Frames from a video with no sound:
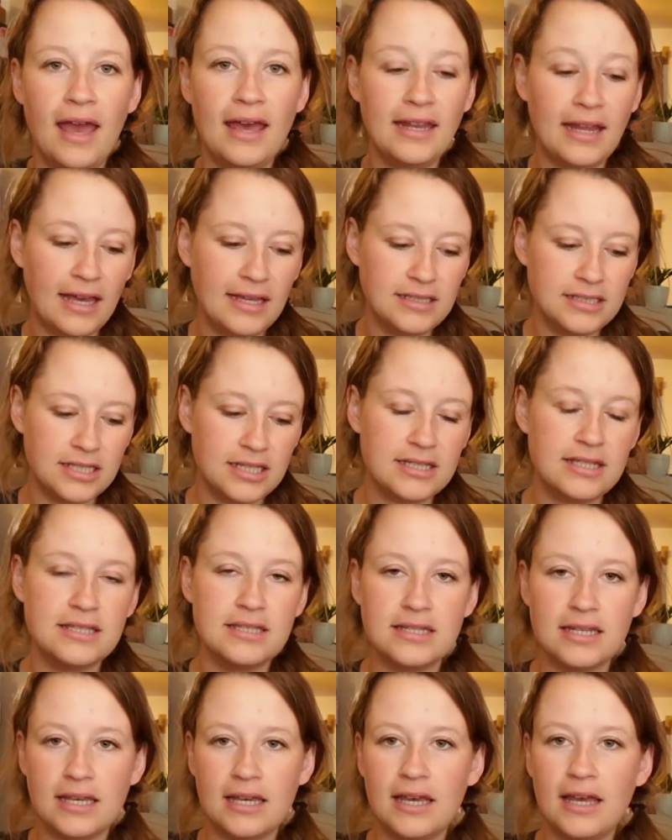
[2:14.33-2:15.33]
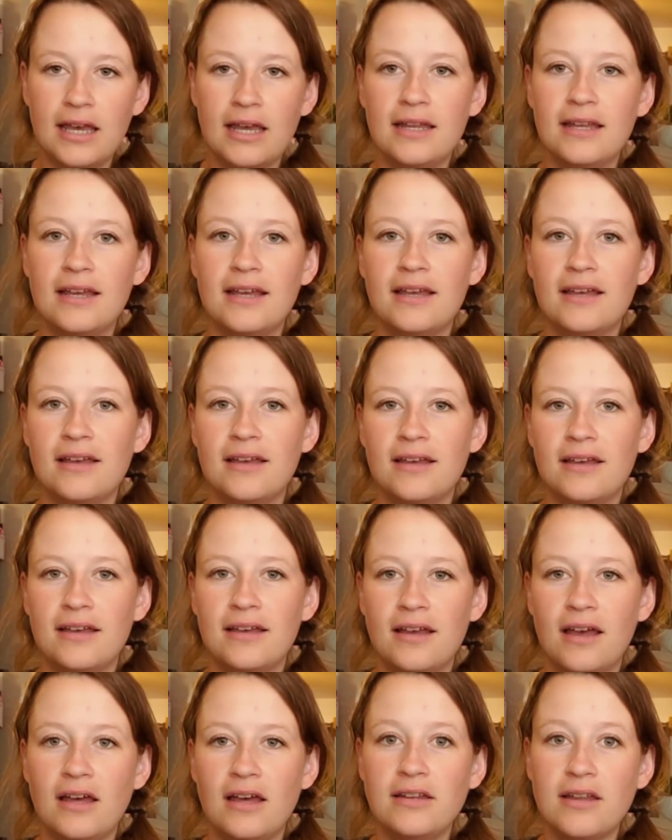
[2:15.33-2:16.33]
and I just did
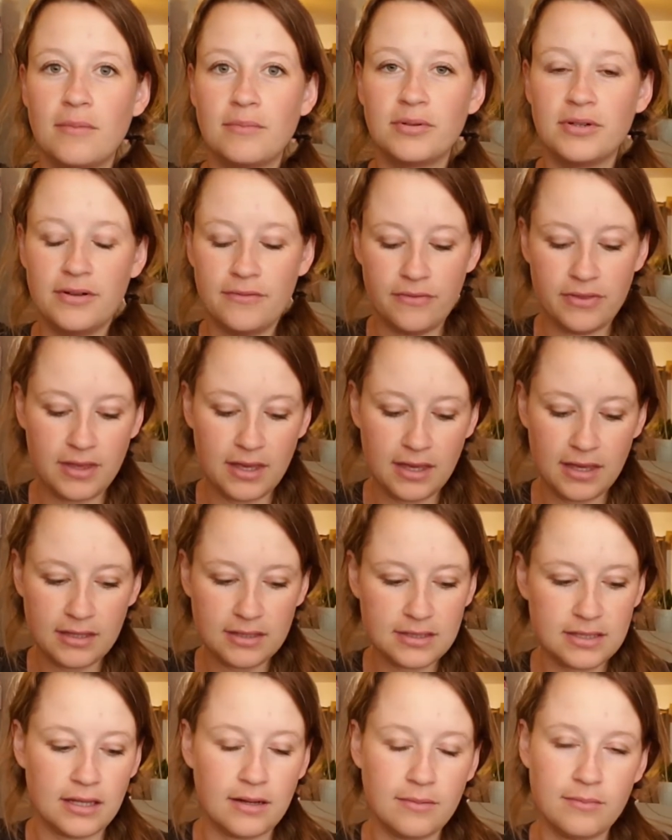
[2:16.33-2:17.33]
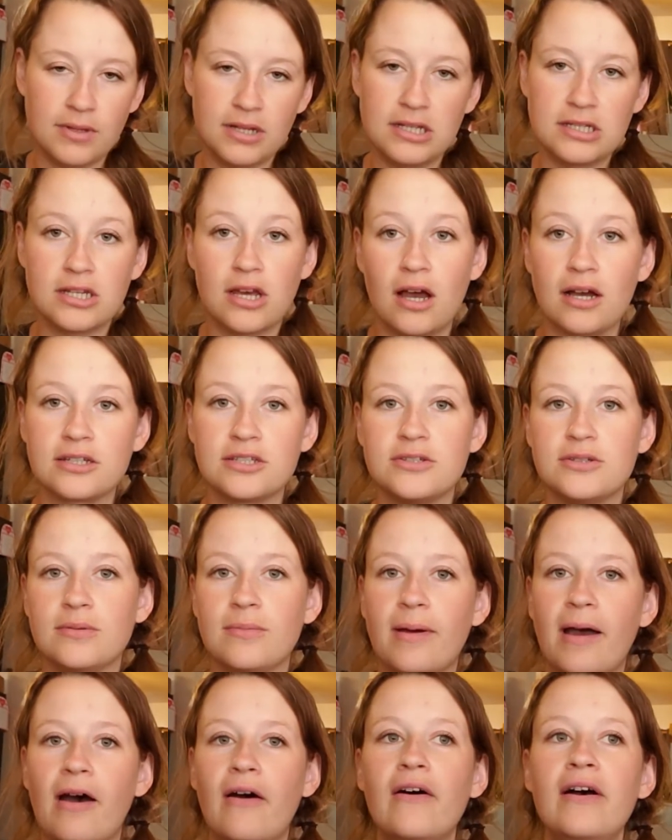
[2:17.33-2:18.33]
a number of things that I'm going to talk to you
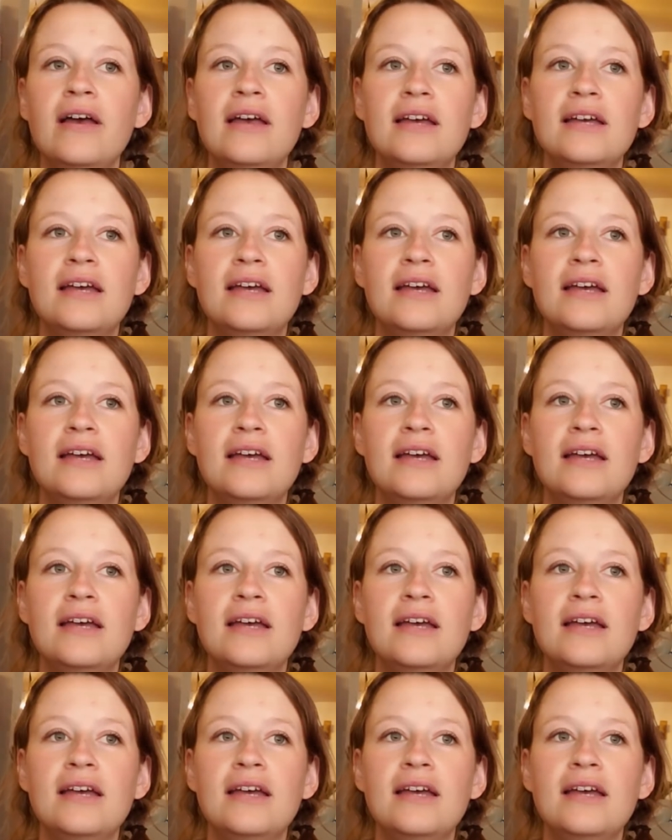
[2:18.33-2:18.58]
about,